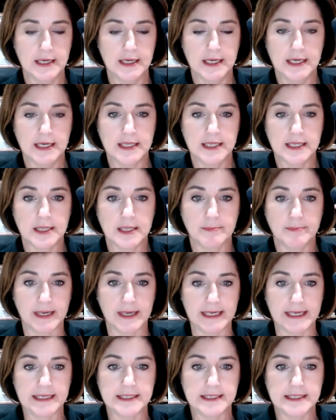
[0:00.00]
the
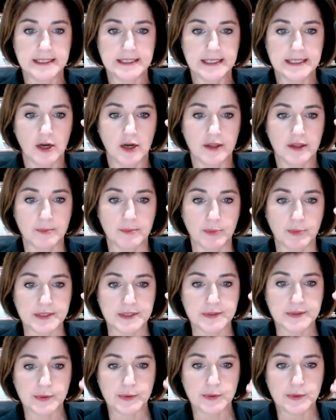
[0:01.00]
binding on the
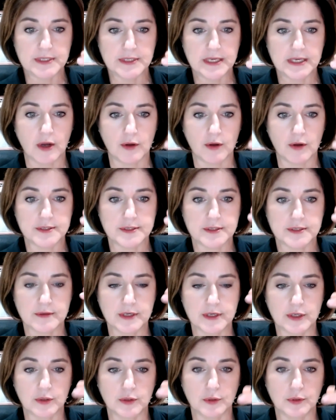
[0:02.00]
bristles and also the
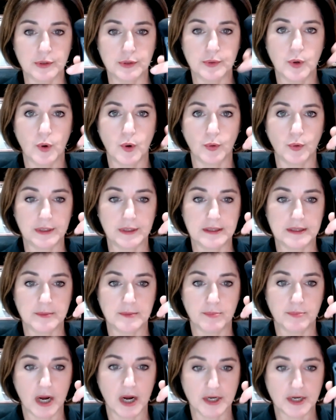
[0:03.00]
glue holding the
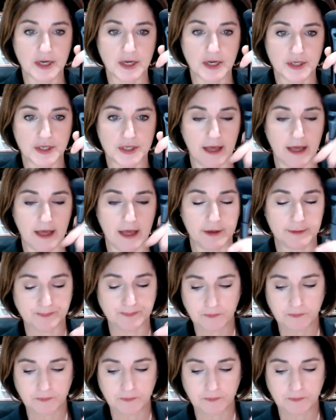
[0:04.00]
brush together.